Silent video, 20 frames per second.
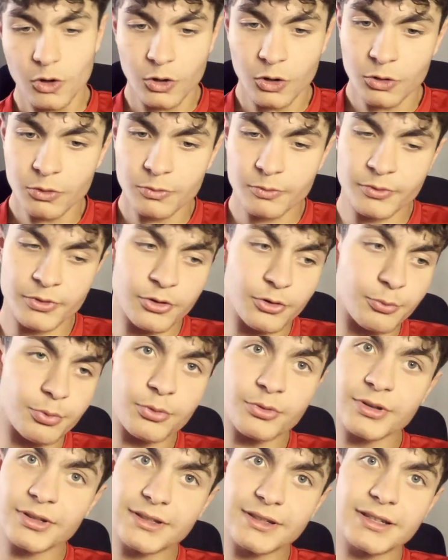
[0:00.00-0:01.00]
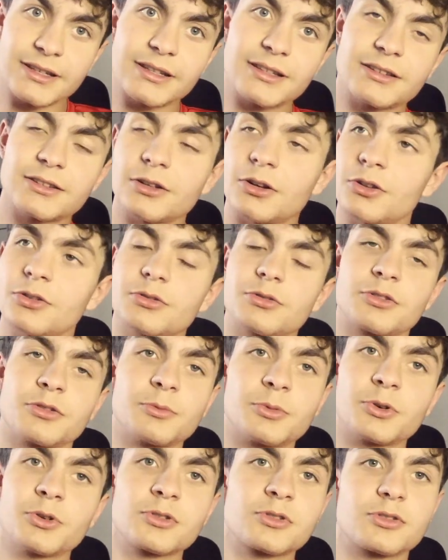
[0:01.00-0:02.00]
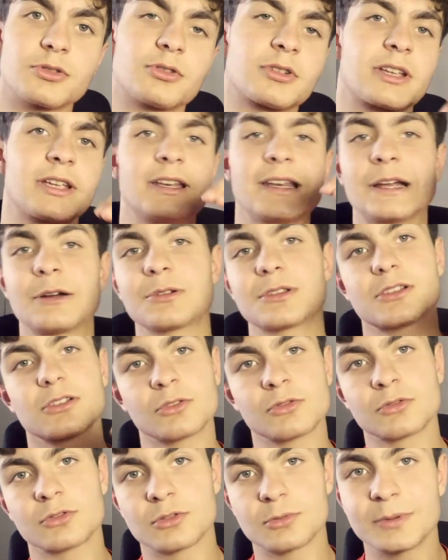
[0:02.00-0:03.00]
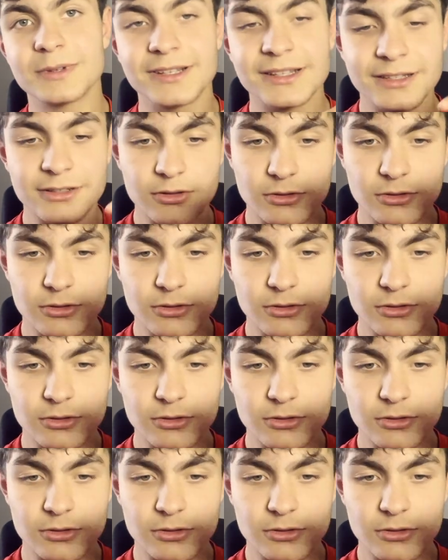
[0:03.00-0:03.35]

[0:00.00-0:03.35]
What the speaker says: oh, the opponent hit under the ball, so okay, now it's under spin,